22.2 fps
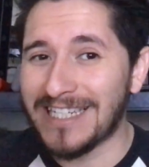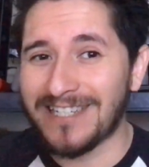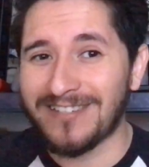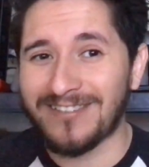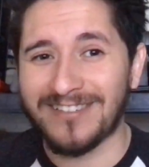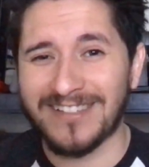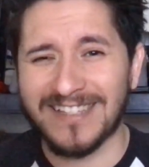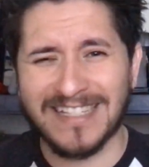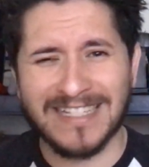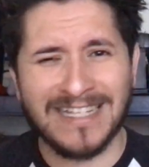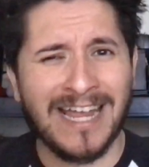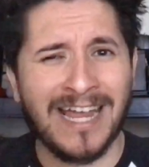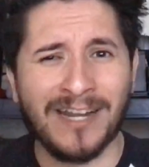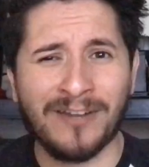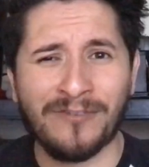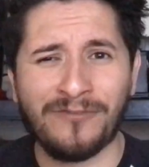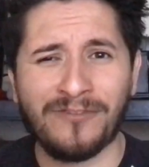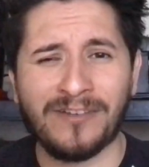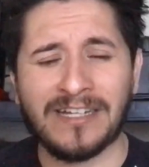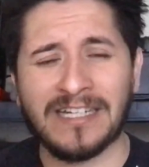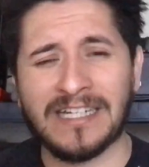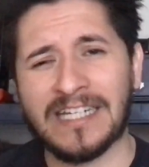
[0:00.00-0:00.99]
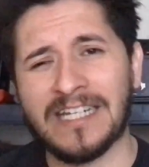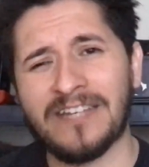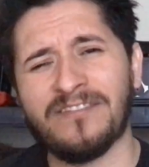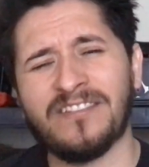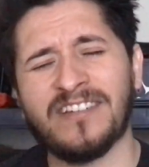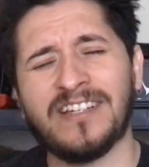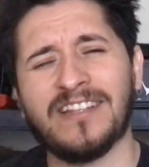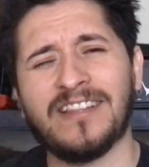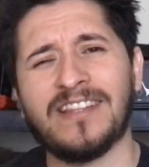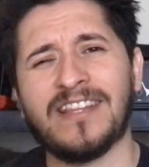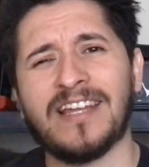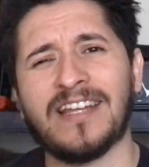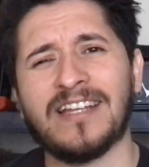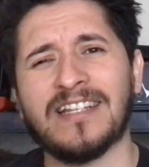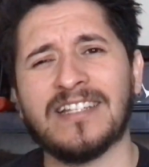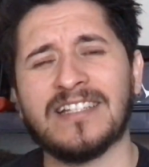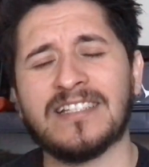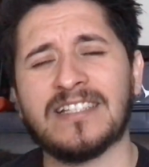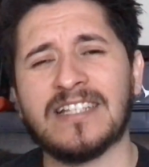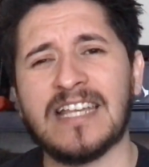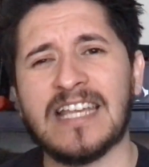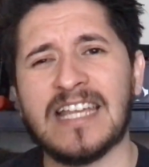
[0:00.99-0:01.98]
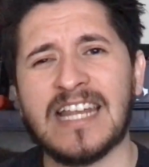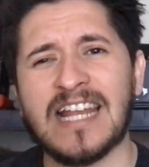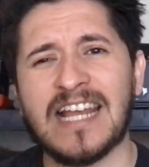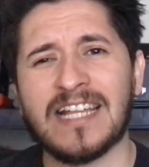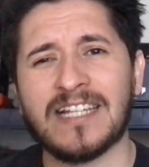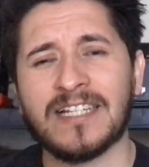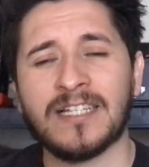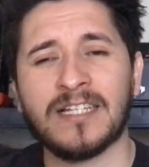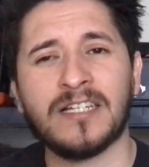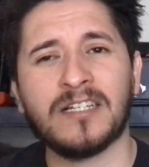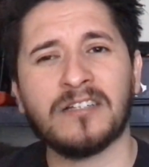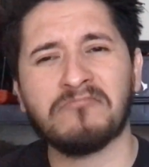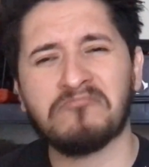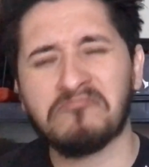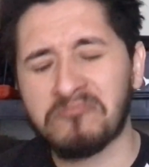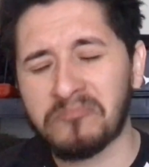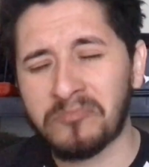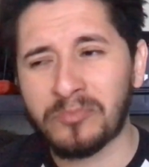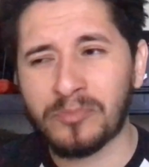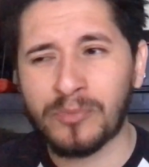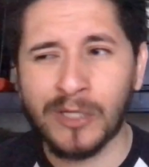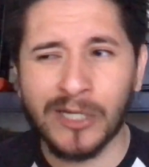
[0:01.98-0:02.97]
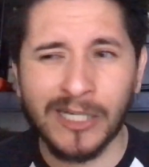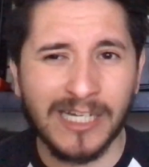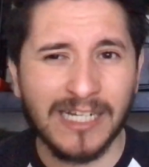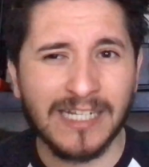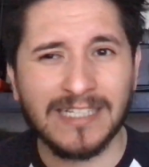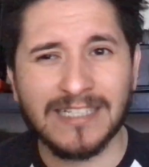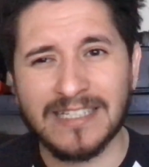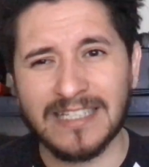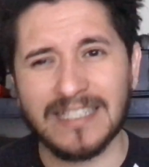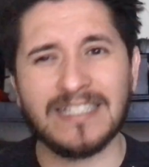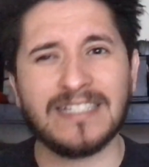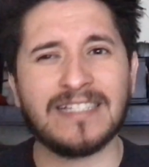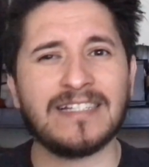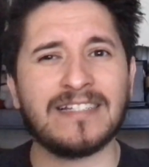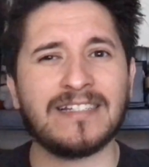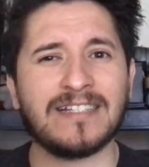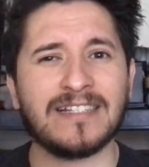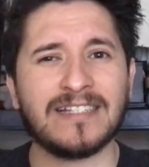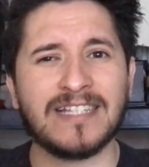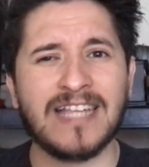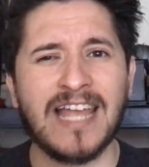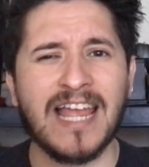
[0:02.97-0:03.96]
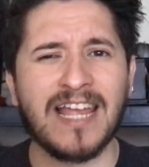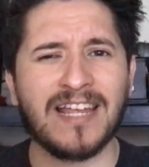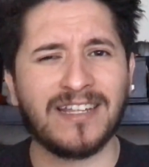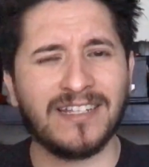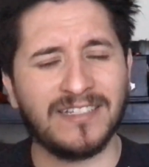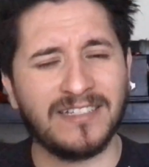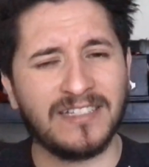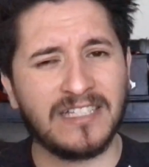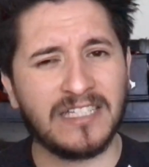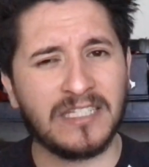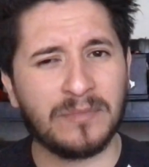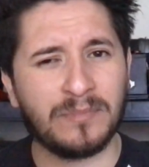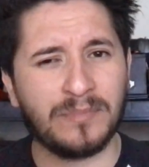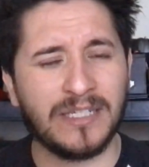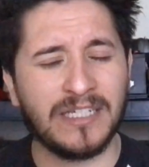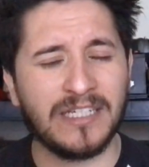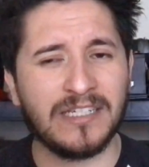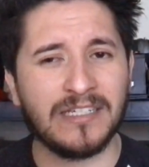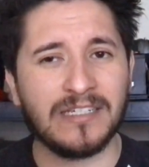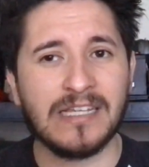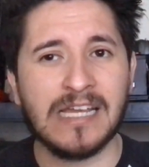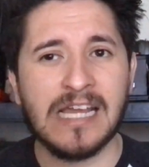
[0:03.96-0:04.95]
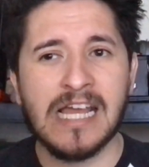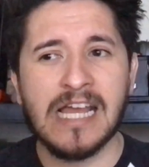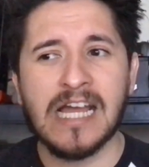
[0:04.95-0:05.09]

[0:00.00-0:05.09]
It's kind of funny given that it has a pretty decent attack and speed.